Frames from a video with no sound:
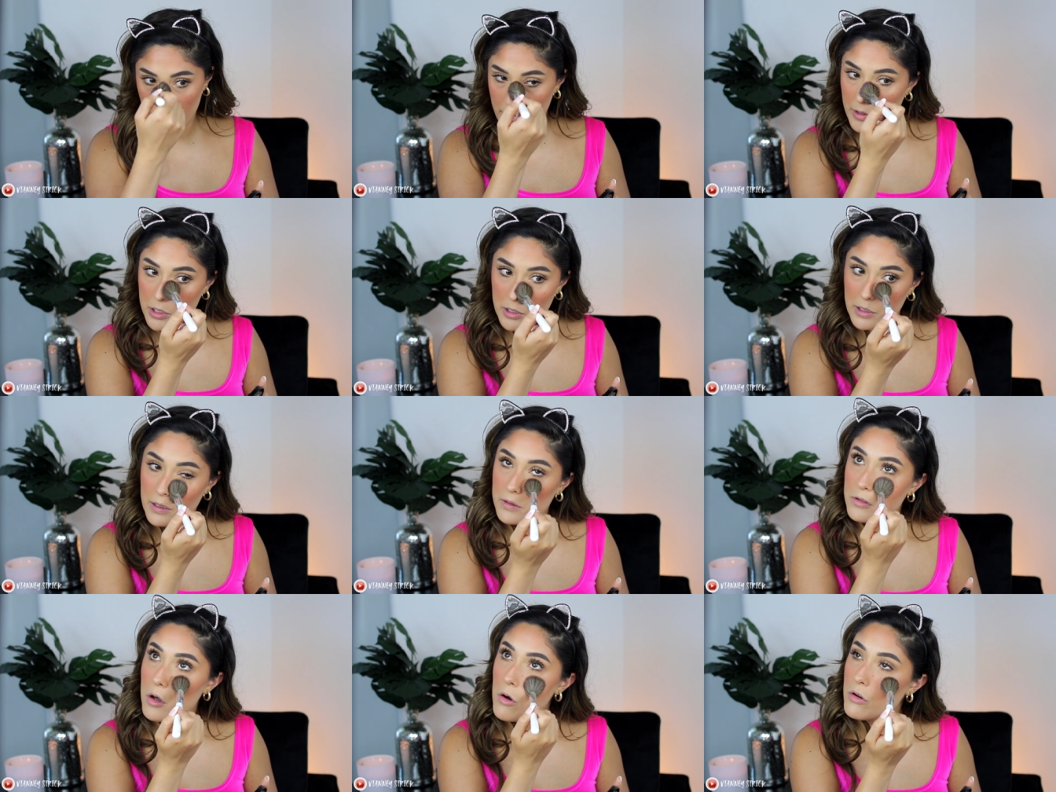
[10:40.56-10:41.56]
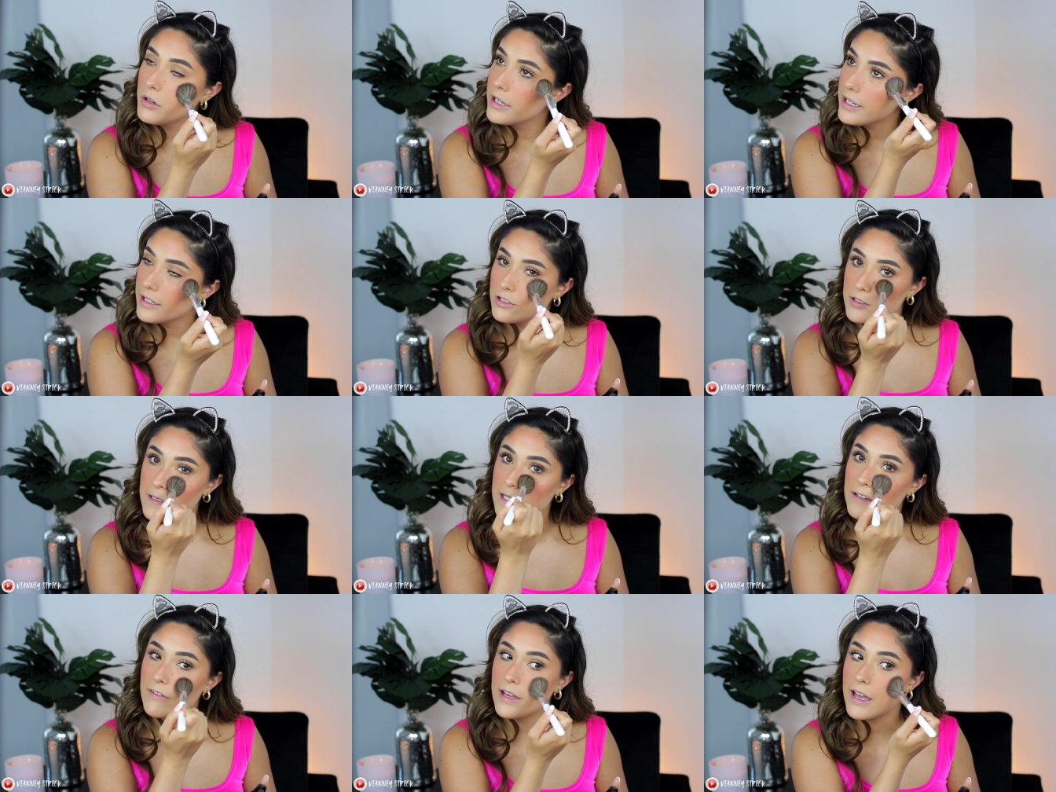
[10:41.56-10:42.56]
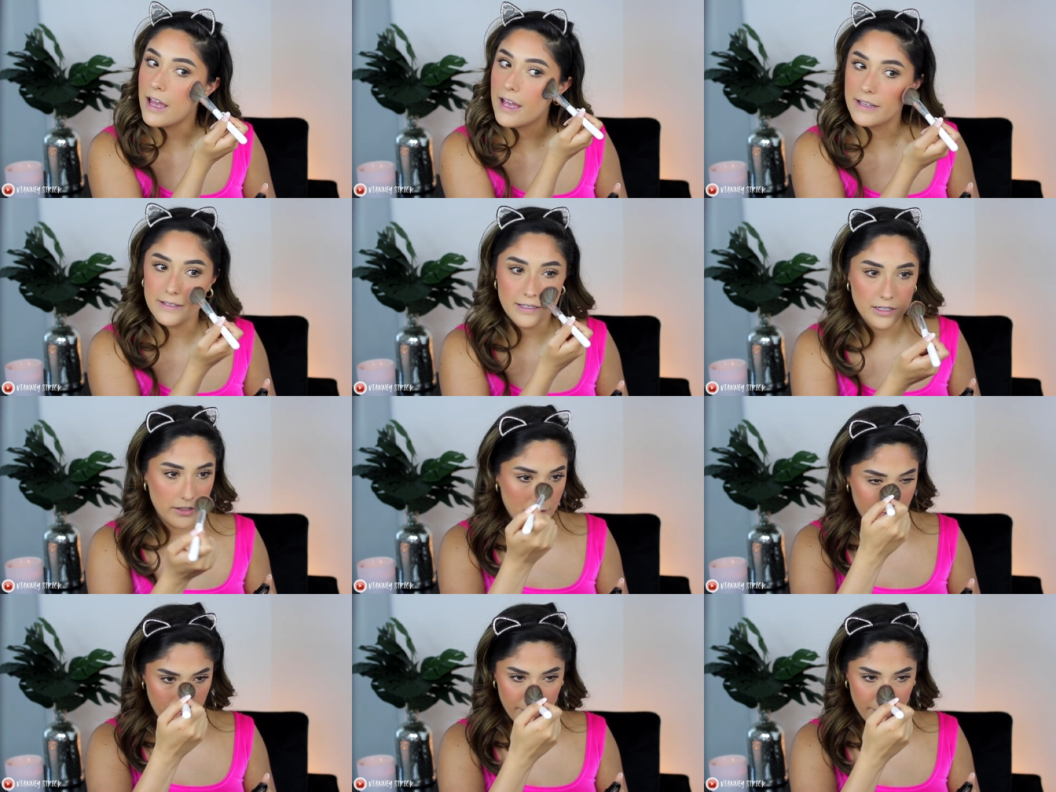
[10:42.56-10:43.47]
But you could totally just leave it as it is.